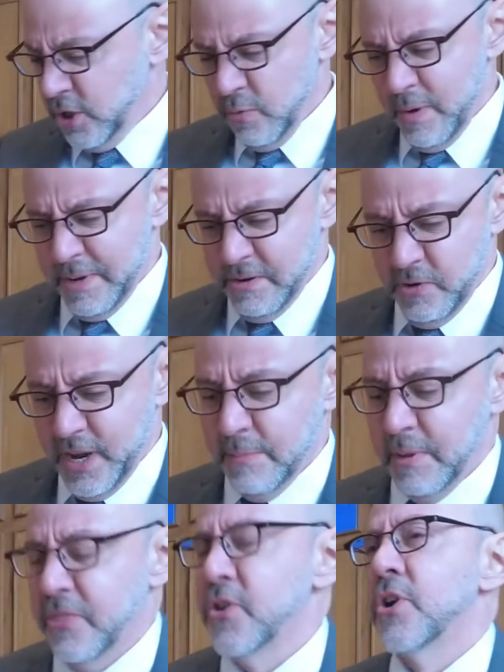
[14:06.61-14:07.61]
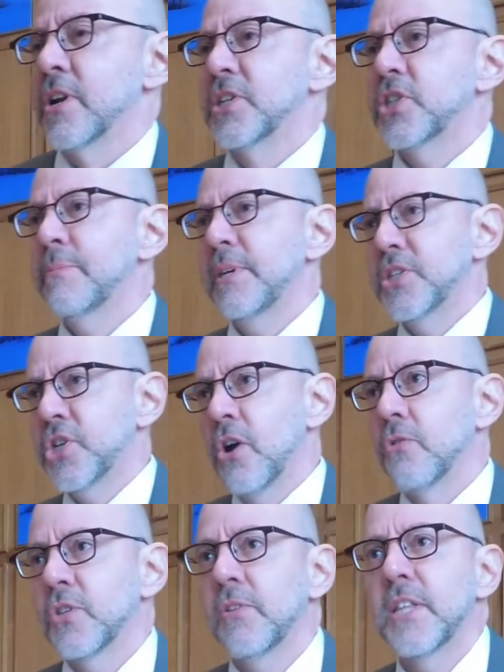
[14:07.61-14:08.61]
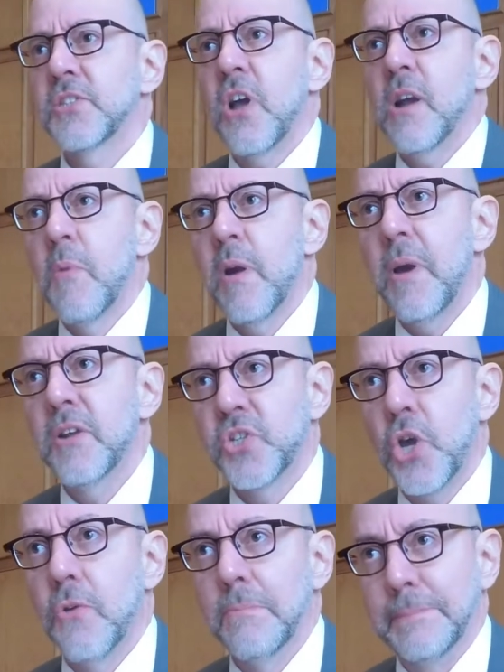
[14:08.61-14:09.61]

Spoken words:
woman who came in third, and she beat Joe. So let's talk more about Joe.